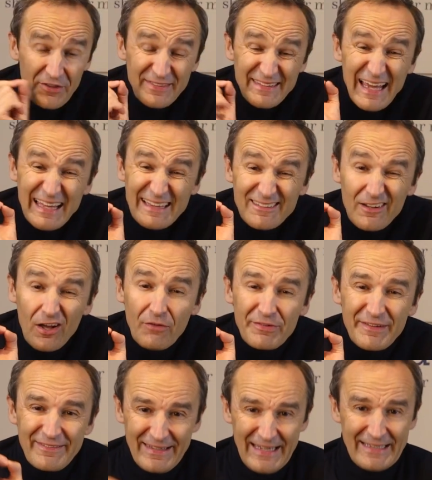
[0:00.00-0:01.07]
A tenth of
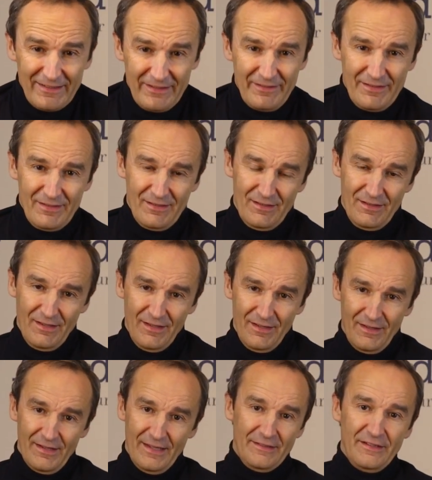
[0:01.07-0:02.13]
a second!
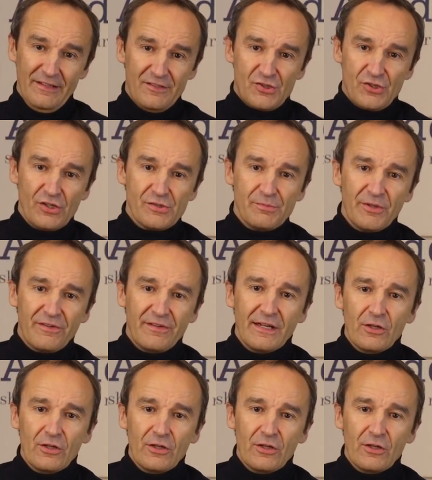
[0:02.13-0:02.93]
And these judgments